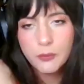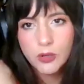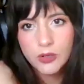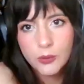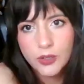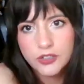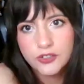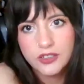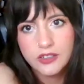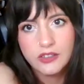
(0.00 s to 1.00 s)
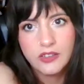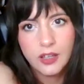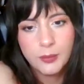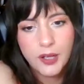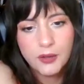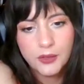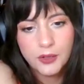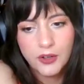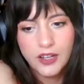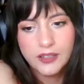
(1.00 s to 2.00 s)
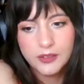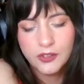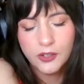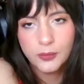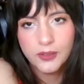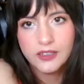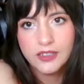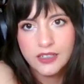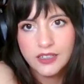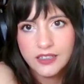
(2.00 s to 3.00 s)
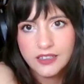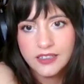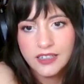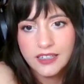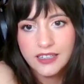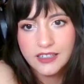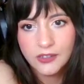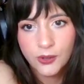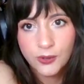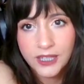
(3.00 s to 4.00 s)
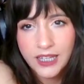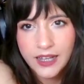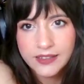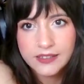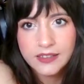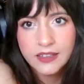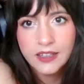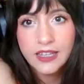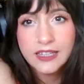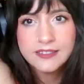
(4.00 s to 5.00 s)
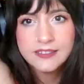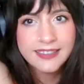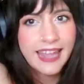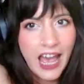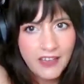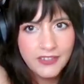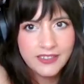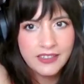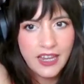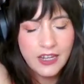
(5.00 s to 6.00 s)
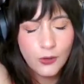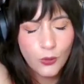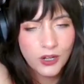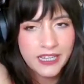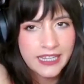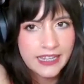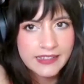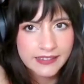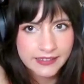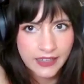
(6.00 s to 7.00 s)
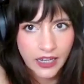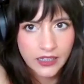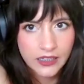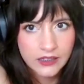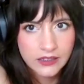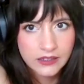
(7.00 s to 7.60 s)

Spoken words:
more questions about the Grand Serpent, and so does he have a snake or he is a snake?